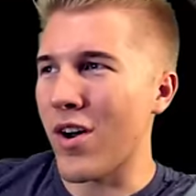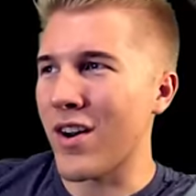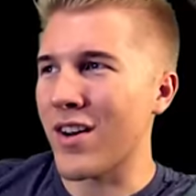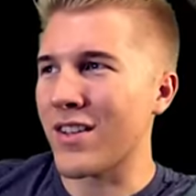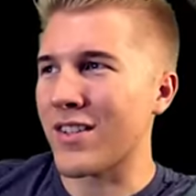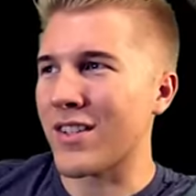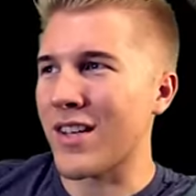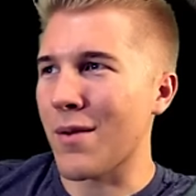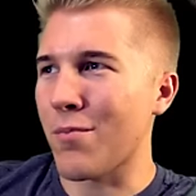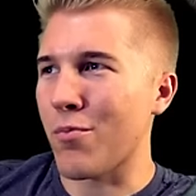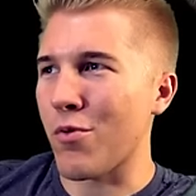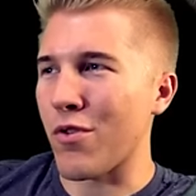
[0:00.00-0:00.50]
What
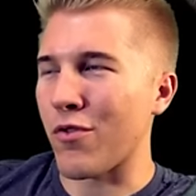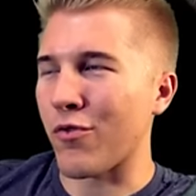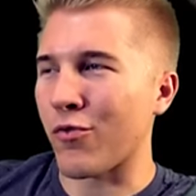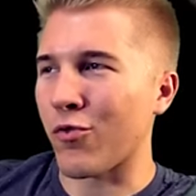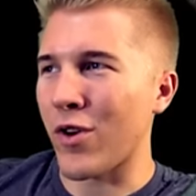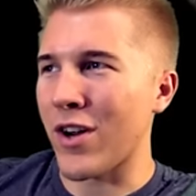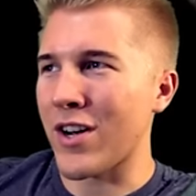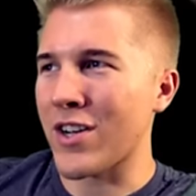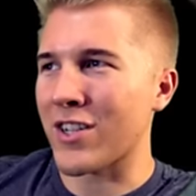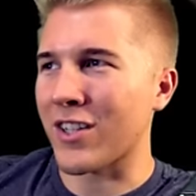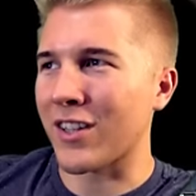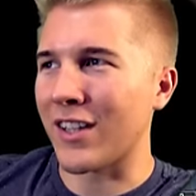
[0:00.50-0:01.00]
is up with
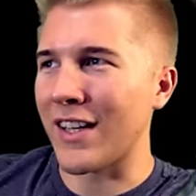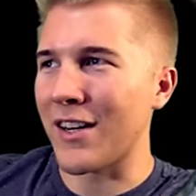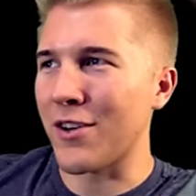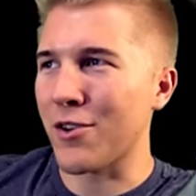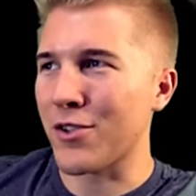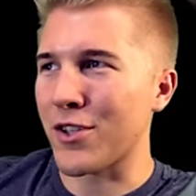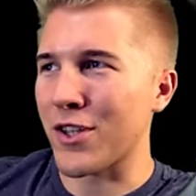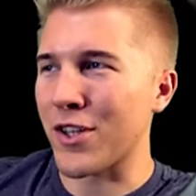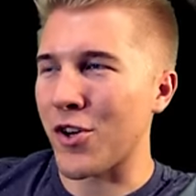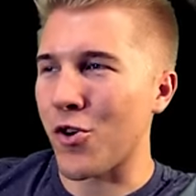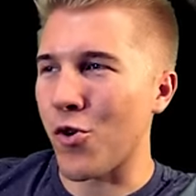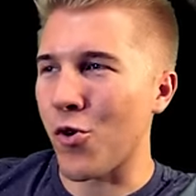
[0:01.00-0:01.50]
French
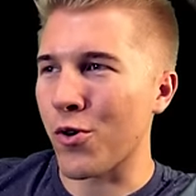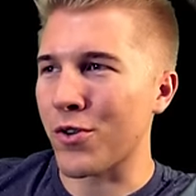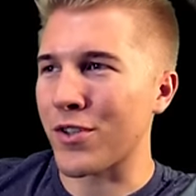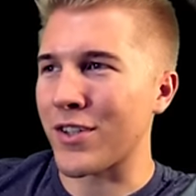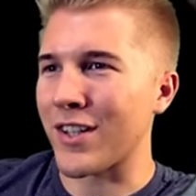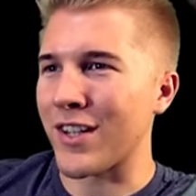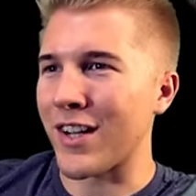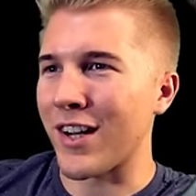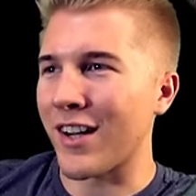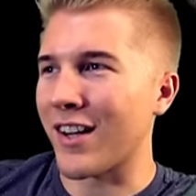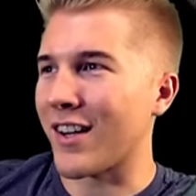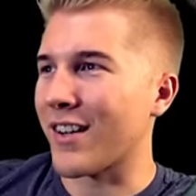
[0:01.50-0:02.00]
leaders in
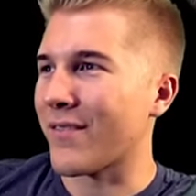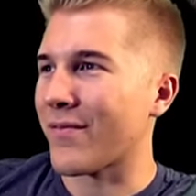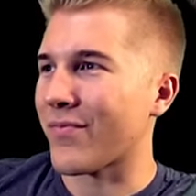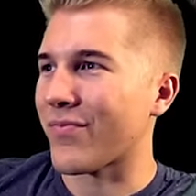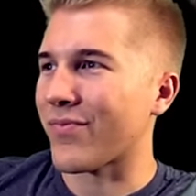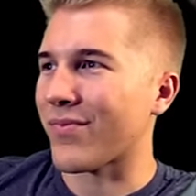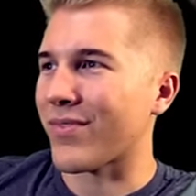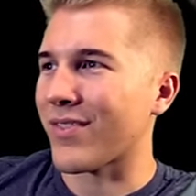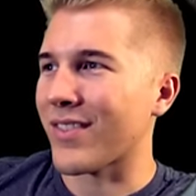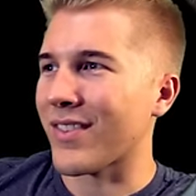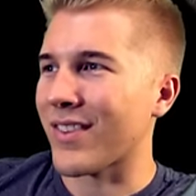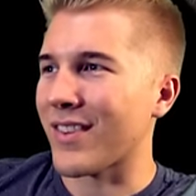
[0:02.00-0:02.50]
Corsica?
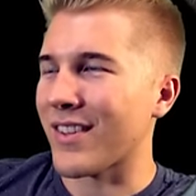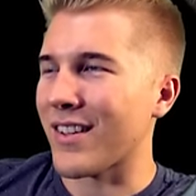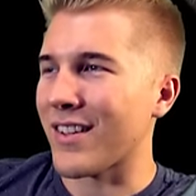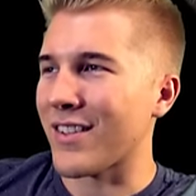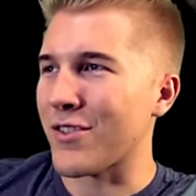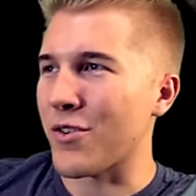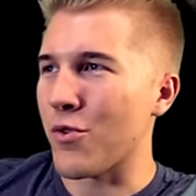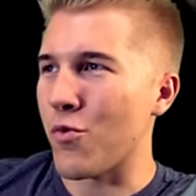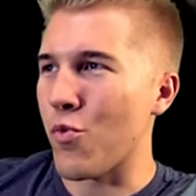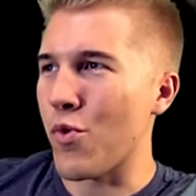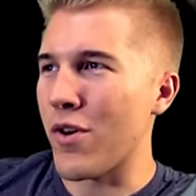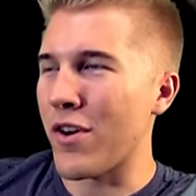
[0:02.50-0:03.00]

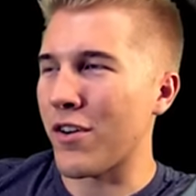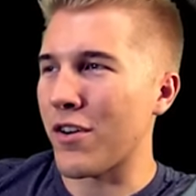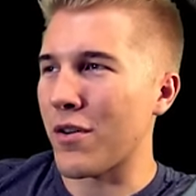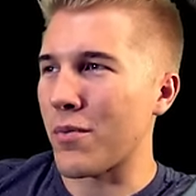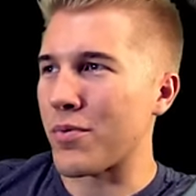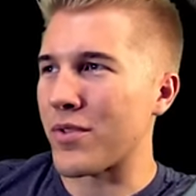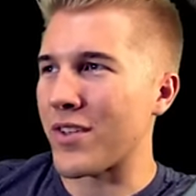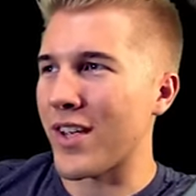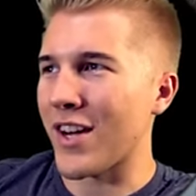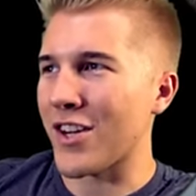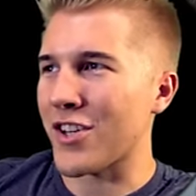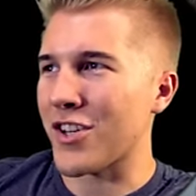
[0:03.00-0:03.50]
It's a weird
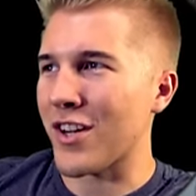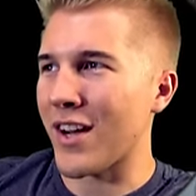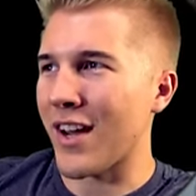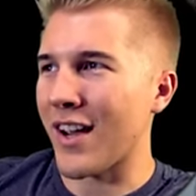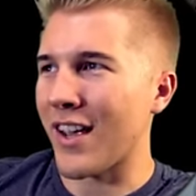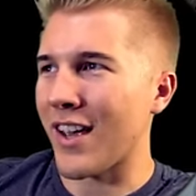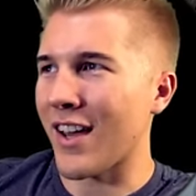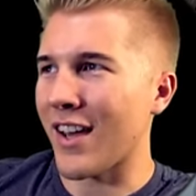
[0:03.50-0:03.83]
obsession, I